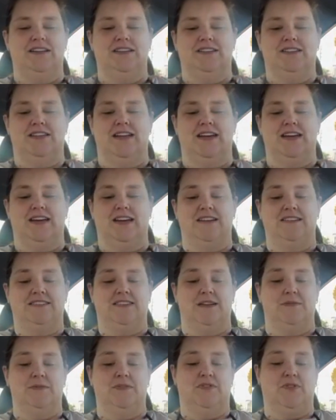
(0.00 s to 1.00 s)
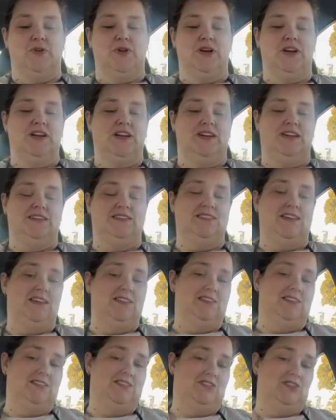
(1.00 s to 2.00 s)
Like I said before, he's
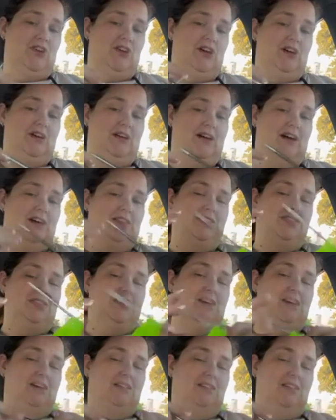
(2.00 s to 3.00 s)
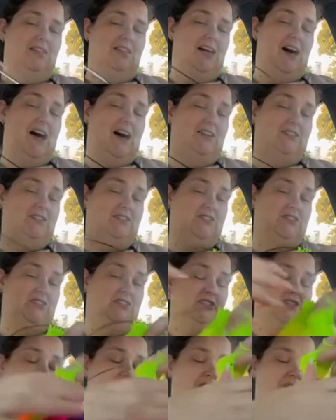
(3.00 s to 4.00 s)
seen this yarn, I think last
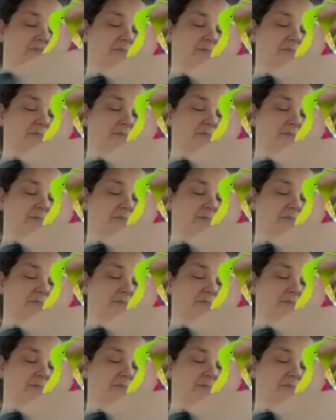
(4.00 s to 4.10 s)
year,